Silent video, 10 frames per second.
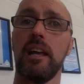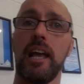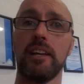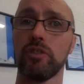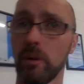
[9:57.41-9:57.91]

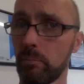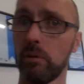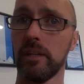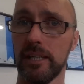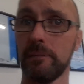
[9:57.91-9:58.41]
and you're up
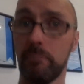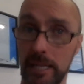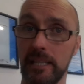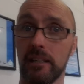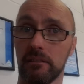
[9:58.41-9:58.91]
all night
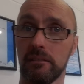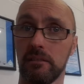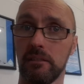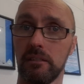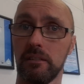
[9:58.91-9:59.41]
peeing,
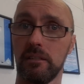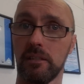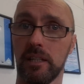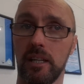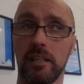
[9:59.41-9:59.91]

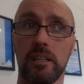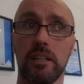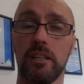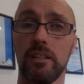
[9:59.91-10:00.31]
okay,